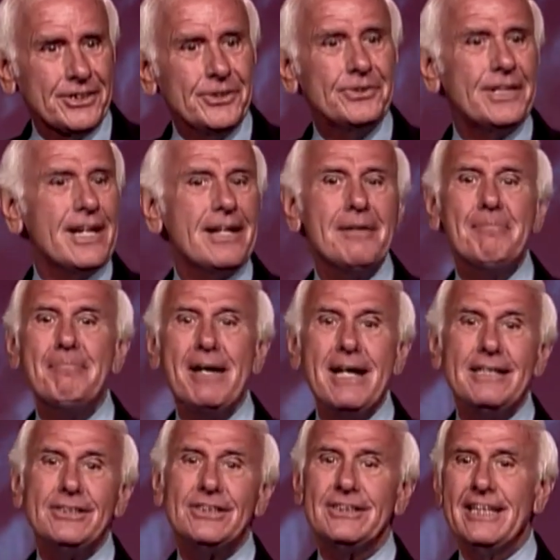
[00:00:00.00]
You can't
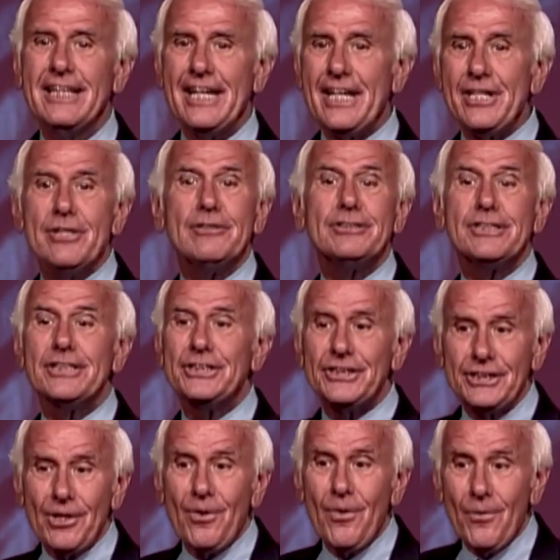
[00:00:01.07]
imagine. He used to
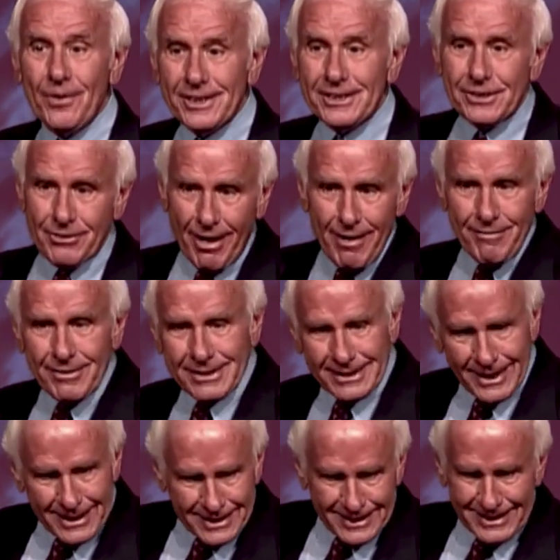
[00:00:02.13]
show his driver's
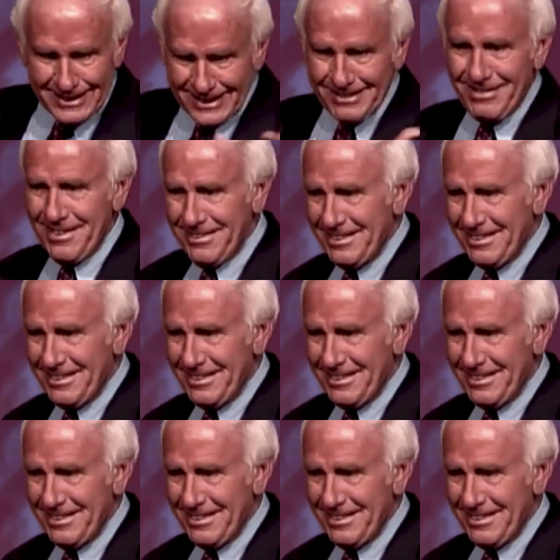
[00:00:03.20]
license.